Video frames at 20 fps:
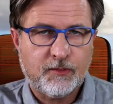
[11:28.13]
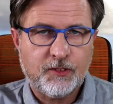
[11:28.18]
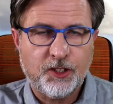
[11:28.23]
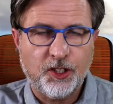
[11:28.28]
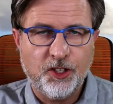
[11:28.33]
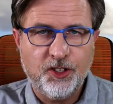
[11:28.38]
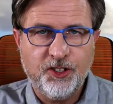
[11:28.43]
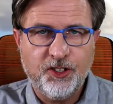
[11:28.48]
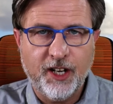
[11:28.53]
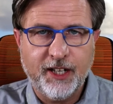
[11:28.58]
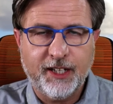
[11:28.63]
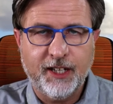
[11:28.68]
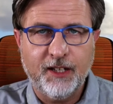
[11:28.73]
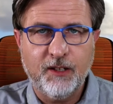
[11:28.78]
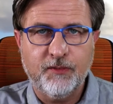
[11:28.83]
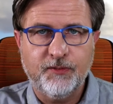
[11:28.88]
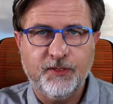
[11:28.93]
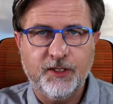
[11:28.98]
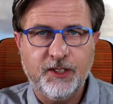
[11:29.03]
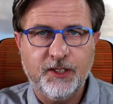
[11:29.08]
Shaking
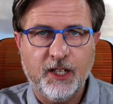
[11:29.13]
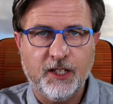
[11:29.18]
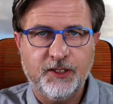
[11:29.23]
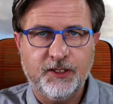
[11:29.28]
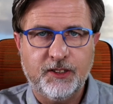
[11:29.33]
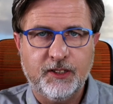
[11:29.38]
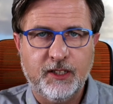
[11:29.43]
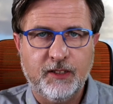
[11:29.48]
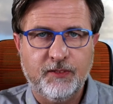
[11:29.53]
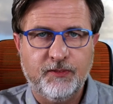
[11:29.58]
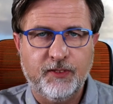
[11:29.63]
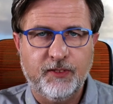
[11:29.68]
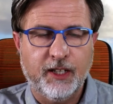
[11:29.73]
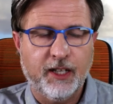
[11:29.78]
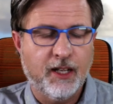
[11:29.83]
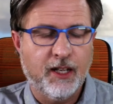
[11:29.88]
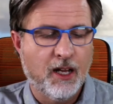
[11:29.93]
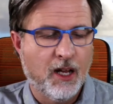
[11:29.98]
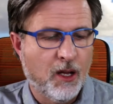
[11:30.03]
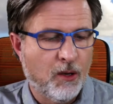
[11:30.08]
off the dust of their
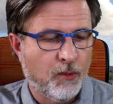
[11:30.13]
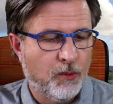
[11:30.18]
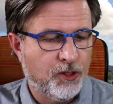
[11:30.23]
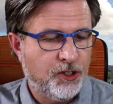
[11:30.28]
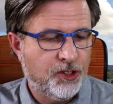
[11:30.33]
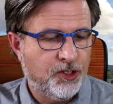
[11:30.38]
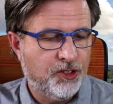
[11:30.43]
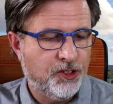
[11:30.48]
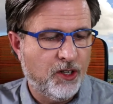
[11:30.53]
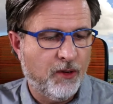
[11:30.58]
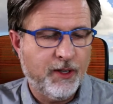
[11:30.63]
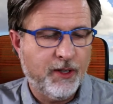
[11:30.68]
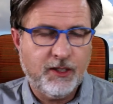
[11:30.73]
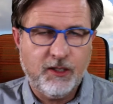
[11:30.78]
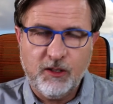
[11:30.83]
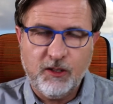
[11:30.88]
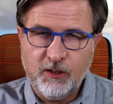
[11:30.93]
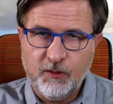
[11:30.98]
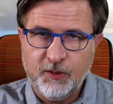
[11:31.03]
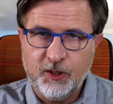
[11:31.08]
feet was showing
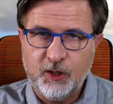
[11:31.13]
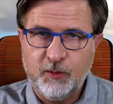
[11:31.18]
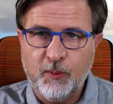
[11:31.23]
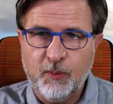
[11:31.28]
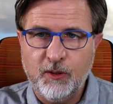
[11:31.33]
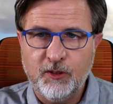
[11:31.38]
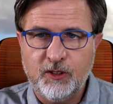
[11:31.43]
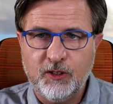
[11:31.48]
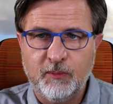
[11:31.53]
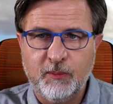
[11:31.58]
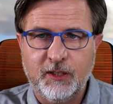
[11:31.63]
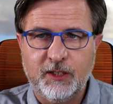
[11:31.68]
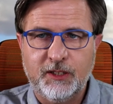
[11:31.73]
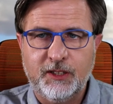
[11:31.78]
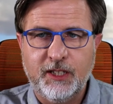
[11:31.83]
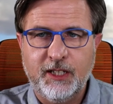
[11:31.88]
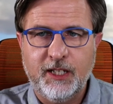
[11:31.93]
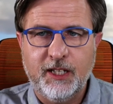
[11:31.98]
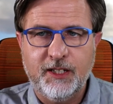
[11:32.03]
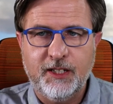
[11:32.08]
that the
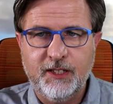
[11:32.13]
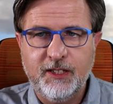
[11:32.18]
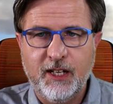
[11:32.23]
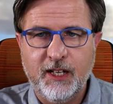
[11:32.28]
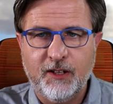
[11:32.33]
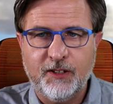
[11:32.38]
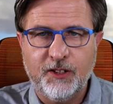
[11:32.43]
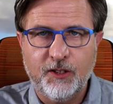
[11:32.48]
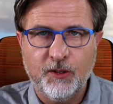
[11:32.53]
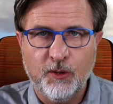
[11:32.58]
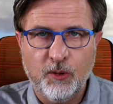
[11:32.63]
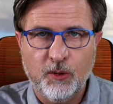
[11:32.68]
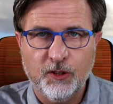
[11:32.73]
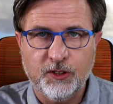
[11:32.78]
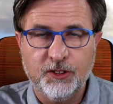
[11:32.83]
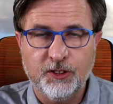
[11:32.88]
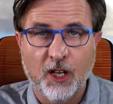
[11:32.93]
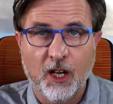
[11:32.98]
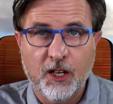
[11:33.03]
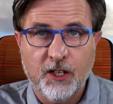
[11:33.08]
responsibility is now
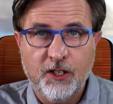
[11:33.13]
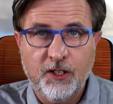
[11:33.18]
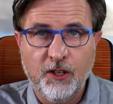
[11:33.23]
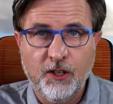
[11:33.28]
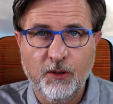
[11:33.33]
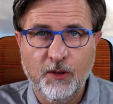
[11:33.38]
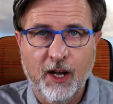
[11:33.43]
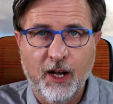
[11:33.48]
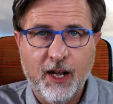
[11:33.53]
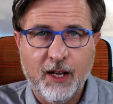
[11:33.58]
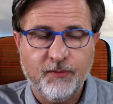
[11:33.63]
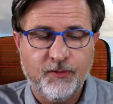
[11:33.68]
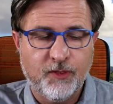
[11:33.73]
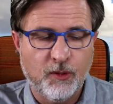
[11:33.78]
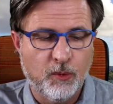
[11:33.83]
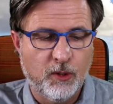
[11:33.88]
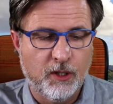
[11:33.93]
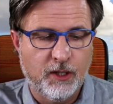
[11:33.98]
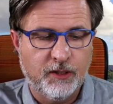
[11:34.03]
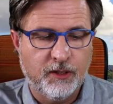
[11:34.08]
yours. You have the
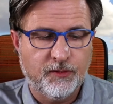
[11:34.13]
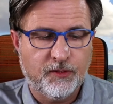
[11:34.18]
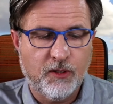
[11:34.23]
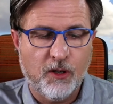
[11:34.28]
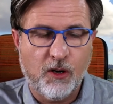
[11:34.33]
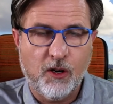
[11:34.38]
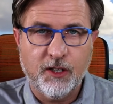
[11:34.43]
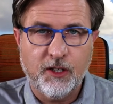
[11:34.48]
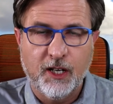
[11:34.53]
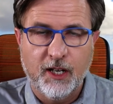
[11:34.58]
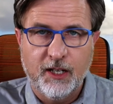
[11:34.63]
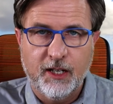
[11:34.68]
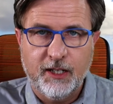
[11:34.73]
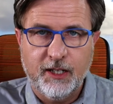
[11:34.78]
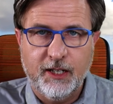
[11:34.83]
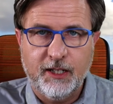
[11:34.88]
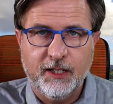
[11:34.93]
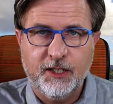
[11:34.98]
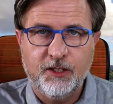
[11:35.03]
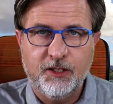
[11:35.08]
word of God.
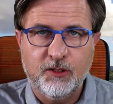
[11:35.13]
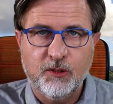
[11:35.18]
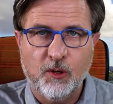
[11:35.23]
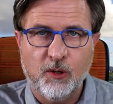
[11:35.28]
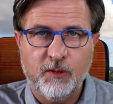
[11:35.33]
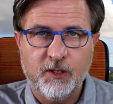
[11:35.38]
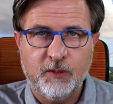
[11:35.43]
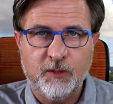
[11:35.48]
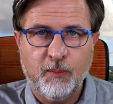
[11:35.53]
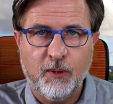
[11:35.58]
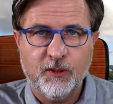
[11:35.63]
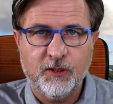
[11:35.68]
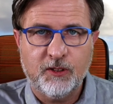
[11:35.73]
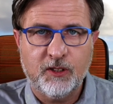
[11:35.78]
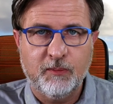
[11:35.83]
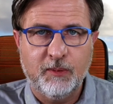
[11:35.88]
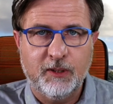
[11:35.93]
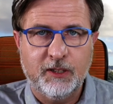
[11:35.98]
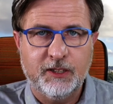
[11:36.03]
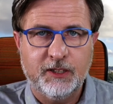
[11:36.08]
It is your
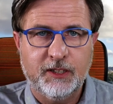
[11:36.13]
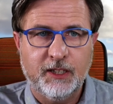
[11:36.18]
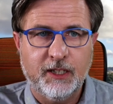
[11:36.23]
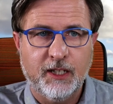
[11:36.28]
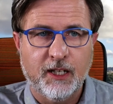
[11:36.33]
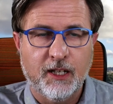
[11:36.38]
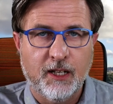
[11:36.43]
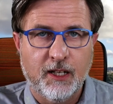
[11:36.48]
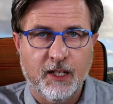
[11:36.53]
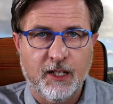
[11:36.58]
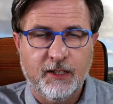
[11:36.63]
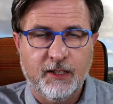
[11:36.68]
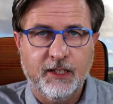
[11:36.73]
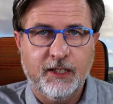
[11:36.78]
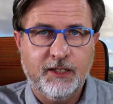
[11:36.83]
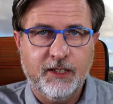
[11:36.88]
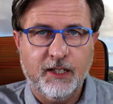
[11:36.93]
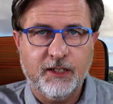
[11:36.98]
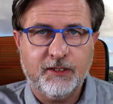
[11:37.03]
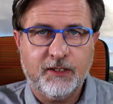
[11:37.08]
responsibility. There
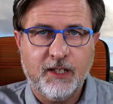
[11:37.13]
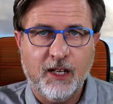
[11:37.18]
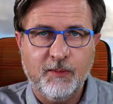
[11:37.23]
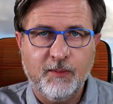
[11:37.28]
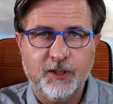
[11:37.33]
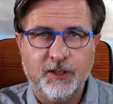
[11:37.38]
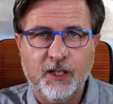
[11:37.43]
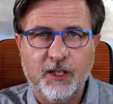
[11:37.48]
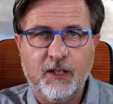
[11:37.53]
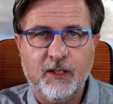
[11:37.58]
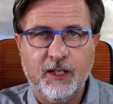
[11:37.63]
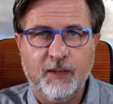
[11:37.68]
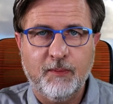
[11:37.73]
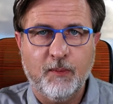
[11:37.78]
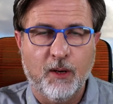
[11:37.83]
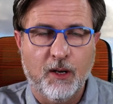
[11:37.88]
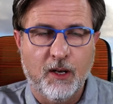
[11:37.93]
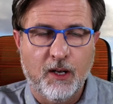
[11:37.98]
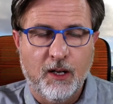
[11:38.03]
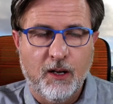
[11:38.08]
does come a time
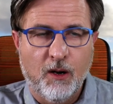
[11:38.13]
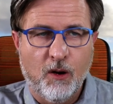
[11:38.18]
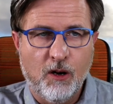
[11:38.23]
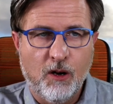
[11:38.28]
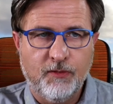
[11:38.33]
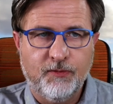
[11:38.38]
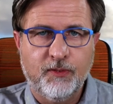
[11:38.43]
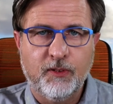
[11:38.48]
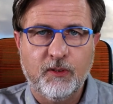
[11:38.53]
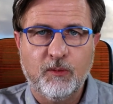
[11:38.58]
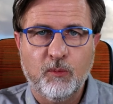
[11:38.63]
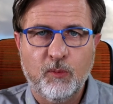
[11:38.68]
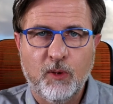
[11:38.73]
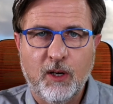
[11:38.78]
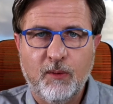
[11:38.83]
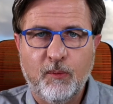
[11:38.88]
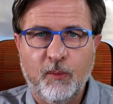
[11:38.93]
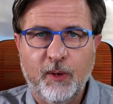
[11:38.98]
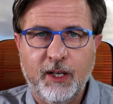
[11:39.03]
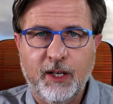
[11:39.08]
often
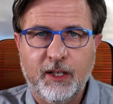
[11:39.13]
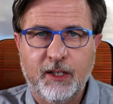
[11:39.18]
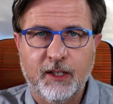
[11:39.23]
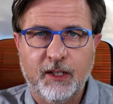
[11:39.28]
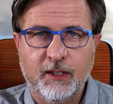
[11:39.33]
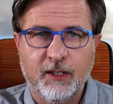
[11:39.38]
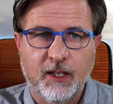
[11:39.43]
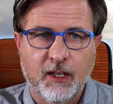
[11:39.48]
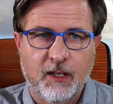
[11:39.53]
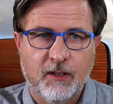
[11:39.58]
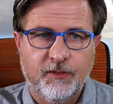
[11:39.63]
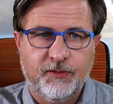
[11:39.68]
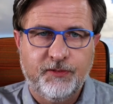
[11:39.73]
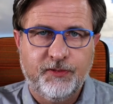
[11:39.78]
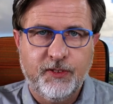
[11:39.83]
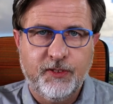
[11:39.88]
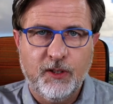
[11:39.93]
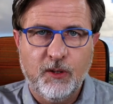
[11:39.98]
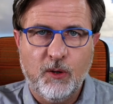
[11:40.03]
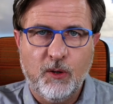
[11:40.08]
when we can
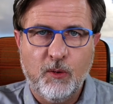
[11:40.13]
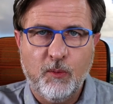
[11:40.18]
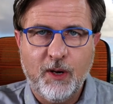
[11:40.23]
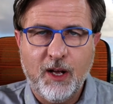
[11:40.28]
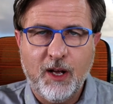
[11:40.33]
feel,